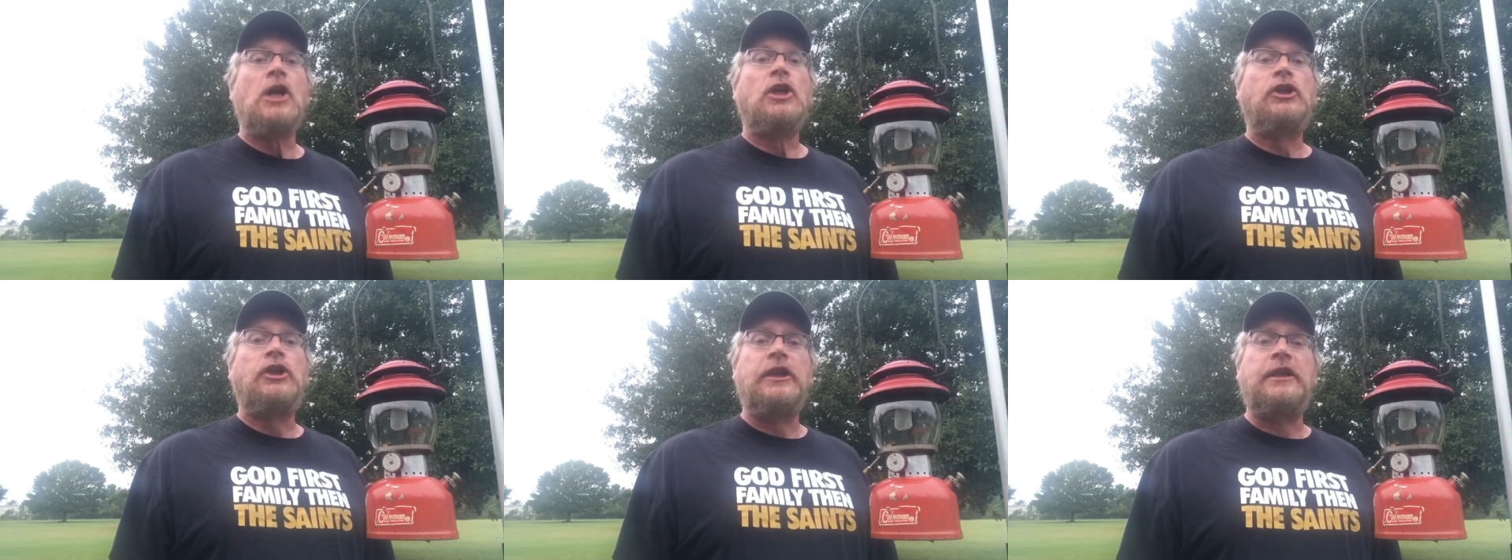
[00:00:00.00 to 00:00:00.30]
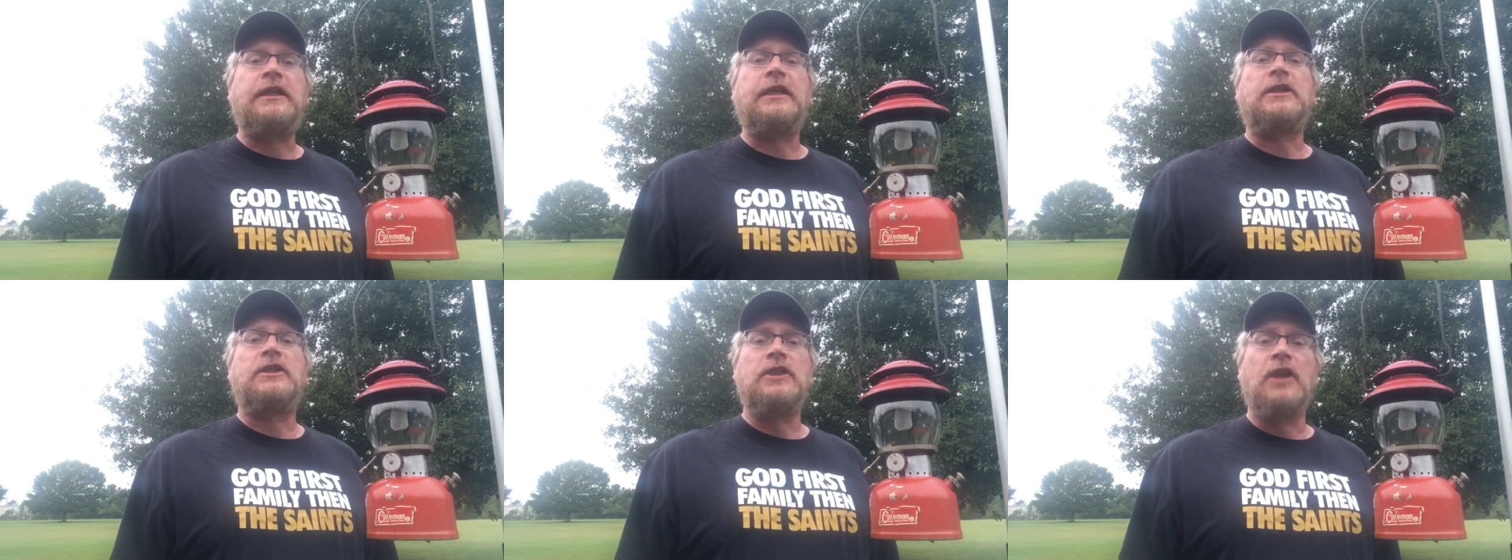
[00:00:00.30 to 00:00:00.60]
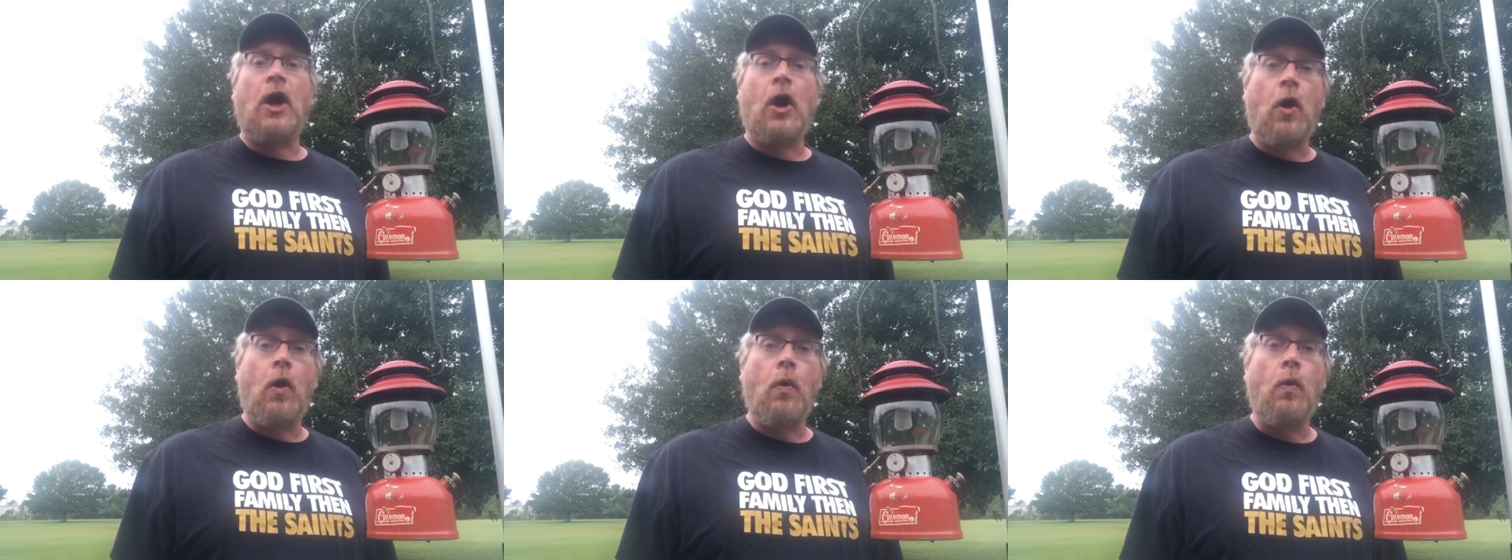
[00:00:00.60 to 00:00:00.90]
She says,
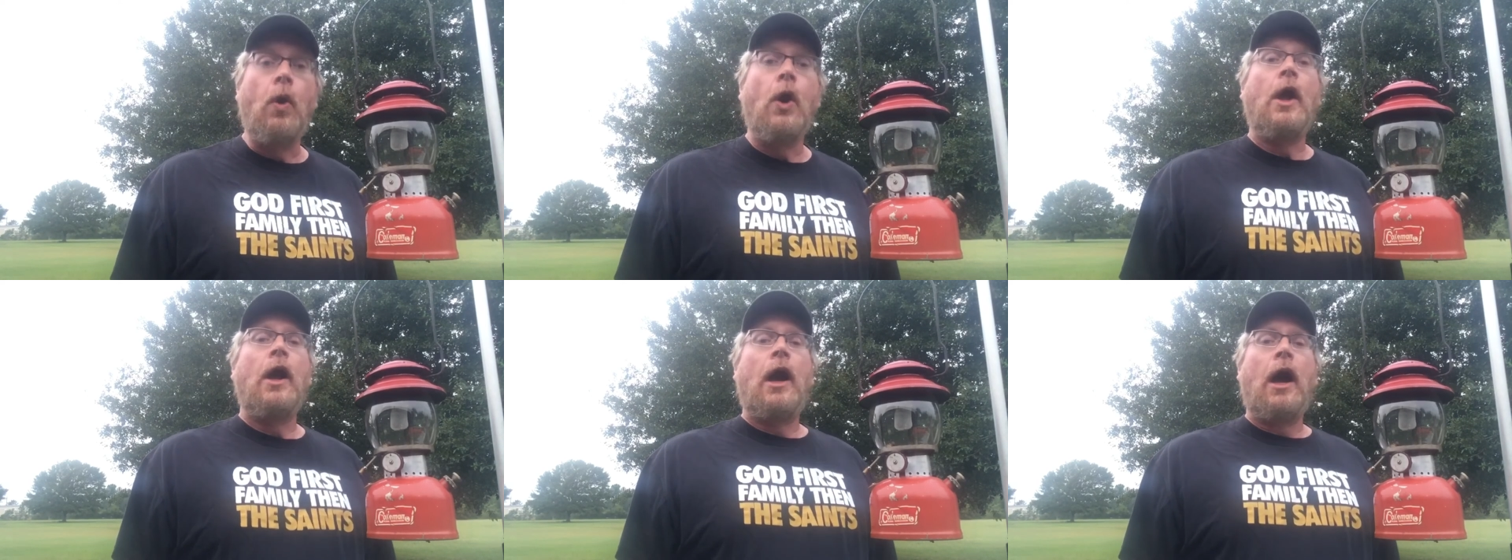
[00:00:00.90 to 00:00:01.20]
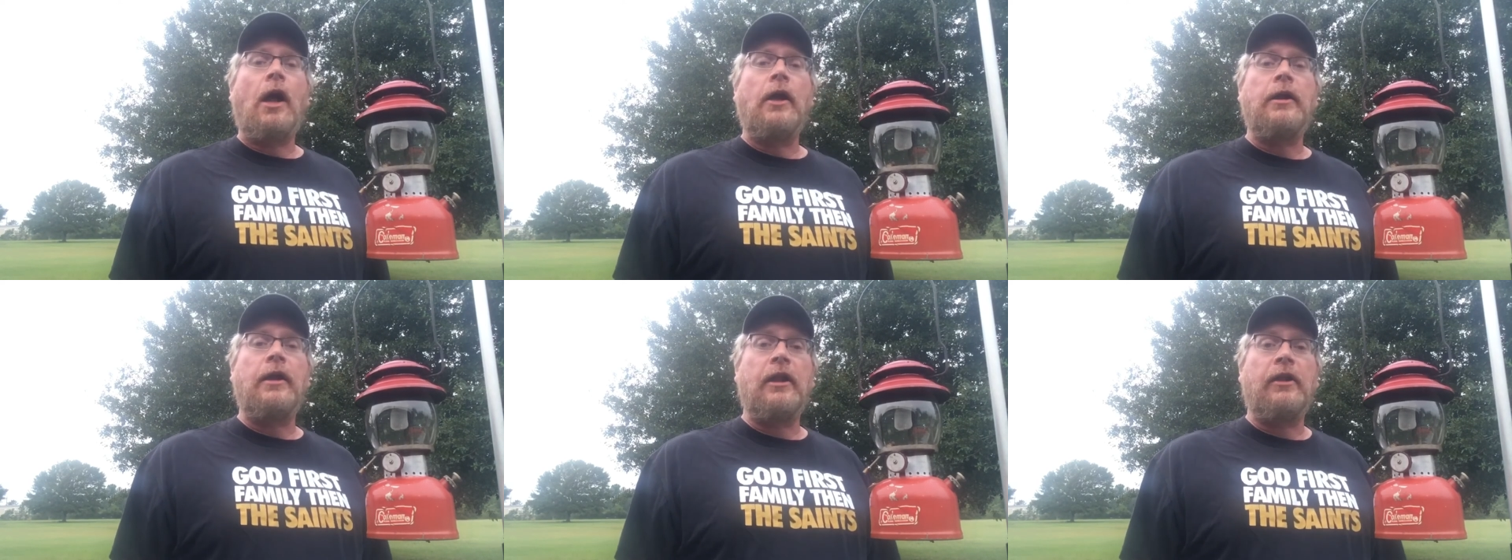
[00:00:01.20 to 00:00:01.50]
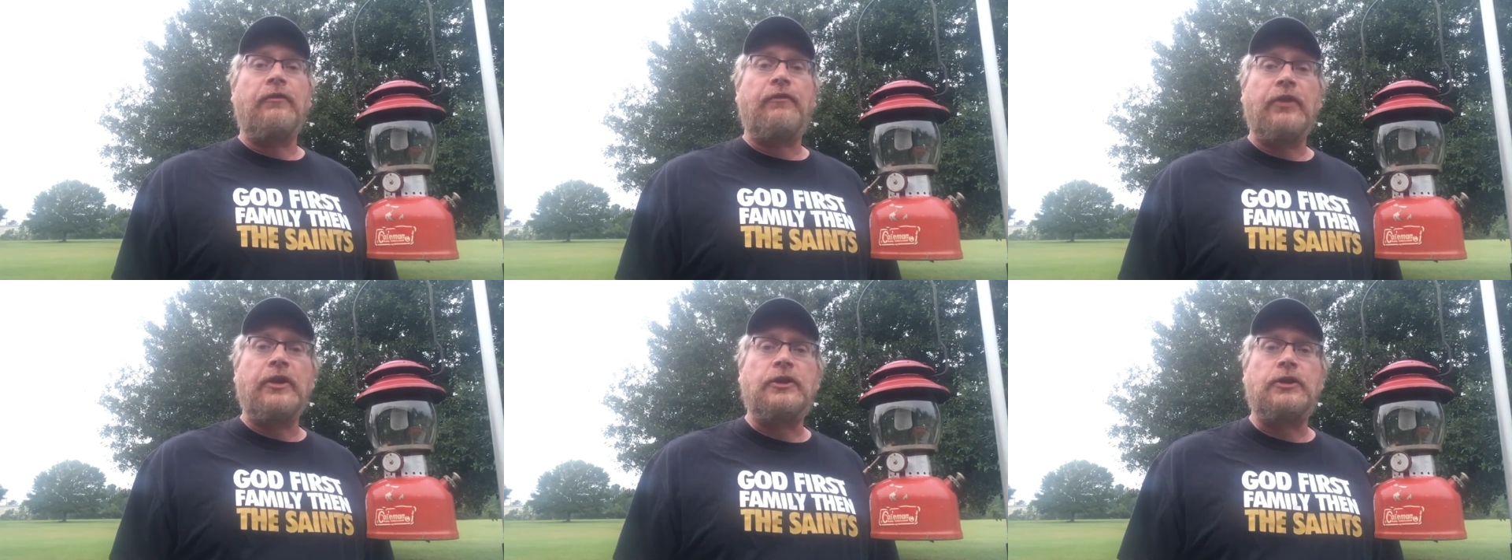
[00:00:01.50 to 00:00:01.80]
no, all your
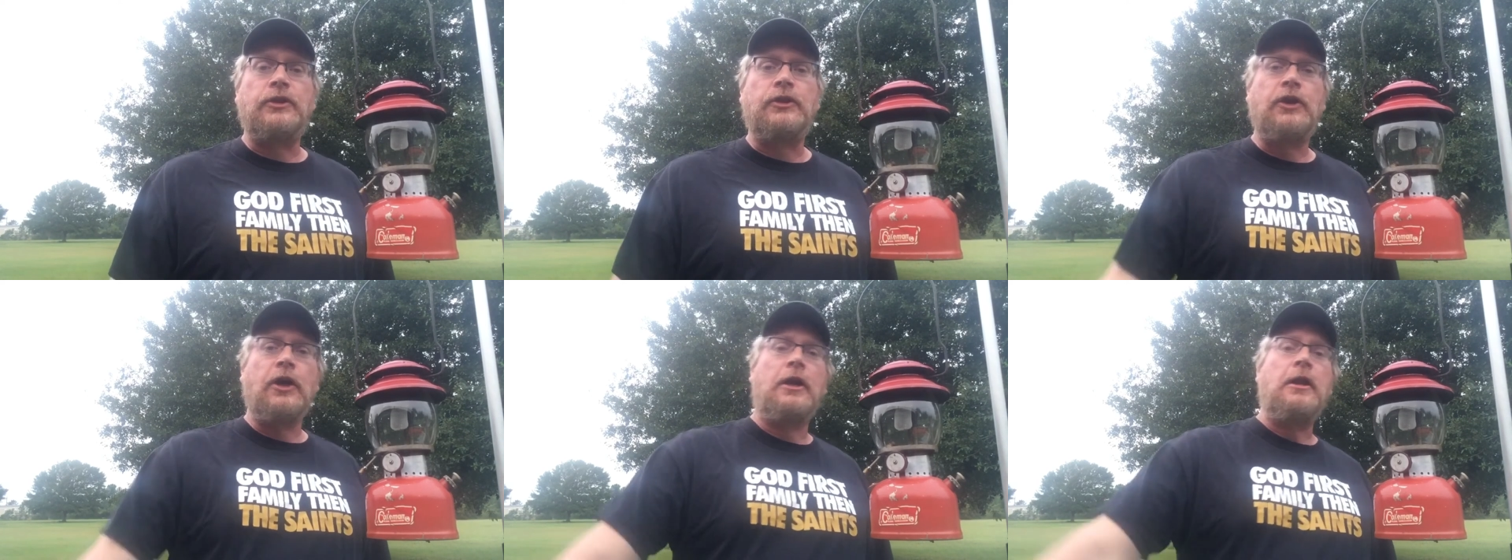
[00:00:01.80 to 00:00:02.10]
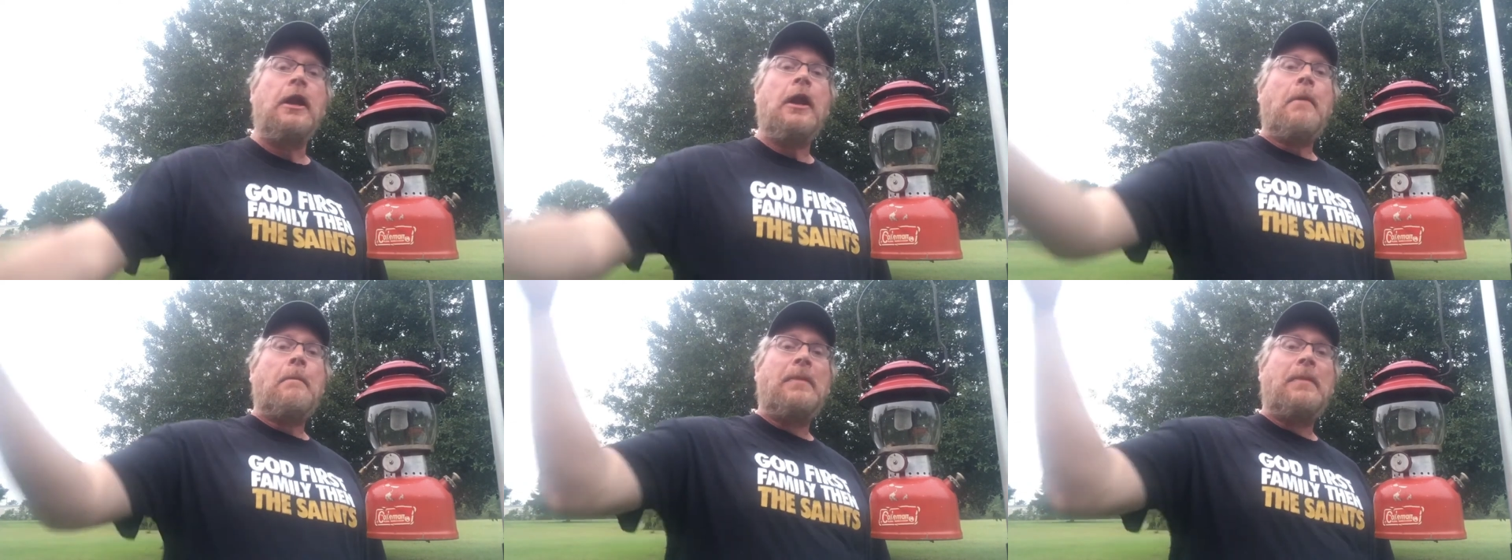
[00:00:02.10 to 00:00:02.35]
other fish is good,